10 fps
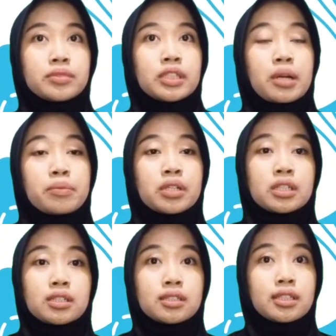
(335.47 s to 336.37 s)

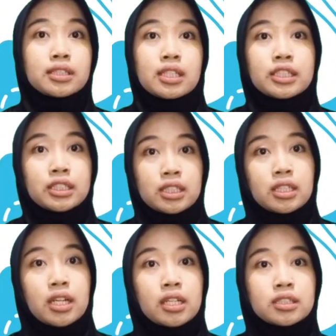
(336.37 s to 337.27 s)
grammar
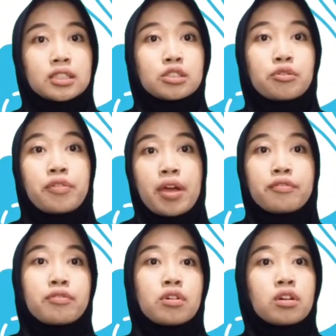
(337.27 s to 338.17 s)
translation has survived
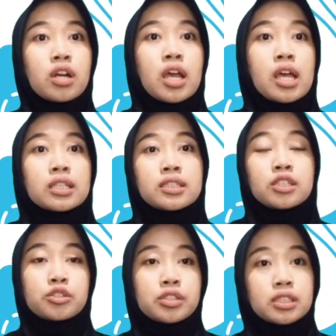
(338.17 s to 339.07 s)
for
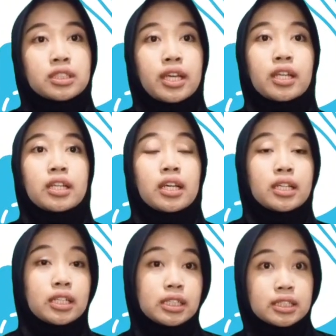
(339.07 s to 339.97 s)
centuries and
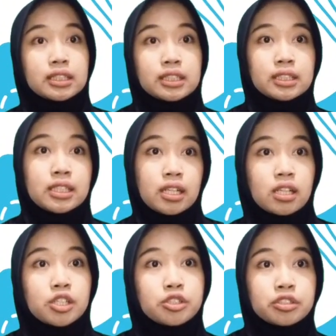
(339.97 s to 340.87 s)
is still
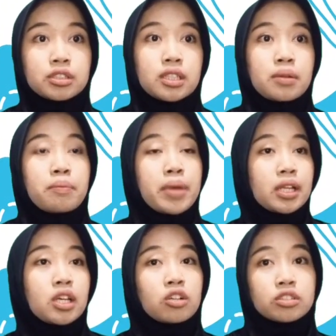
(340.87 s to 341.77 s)
used in
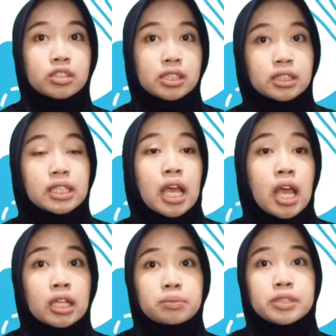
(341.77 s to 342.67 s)
many countries,
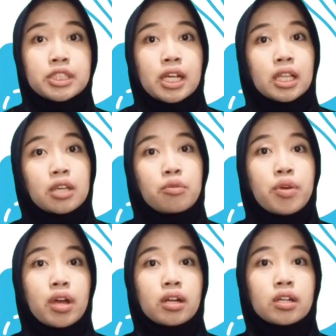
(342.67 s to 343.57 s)
especially
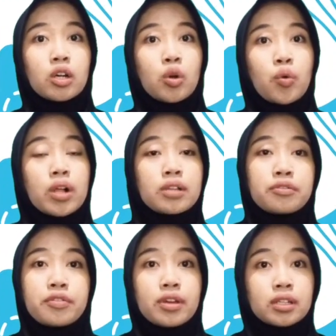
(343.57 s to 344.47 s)
where
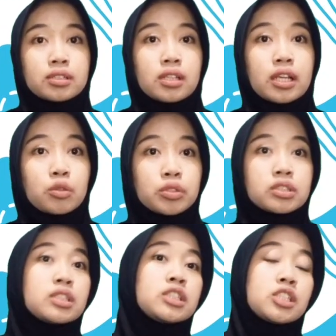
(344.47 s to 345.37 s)
qualified language
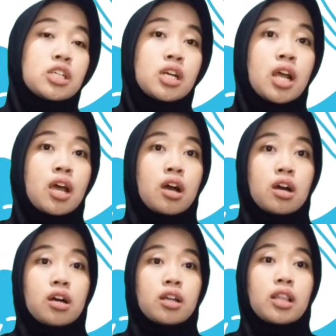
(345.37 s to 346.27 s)
teachers
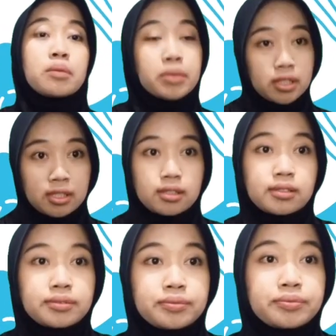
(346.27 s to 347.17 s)
are limited.
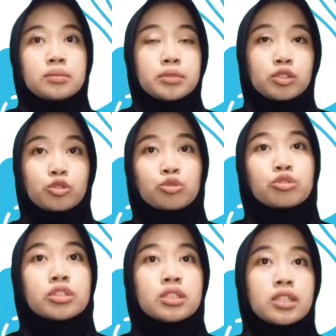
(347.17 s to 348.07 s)
Number
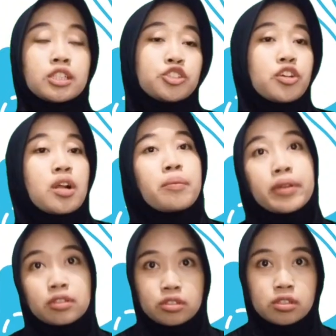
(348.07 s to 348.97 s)
2, the natural
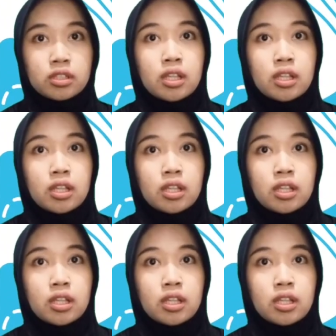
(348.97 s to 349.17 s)
method.